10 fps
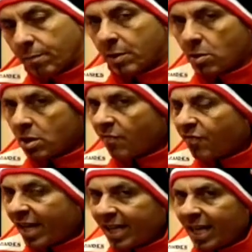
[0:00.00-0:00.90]
Because if
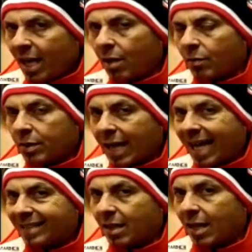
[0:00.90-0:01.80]
any
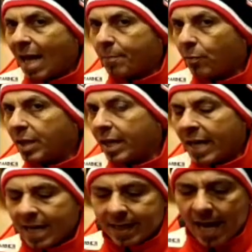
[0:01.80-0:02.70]
either lap didn't
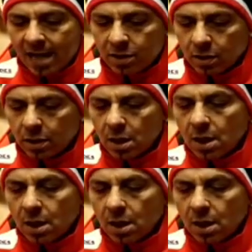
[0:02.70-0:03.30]
get canceled,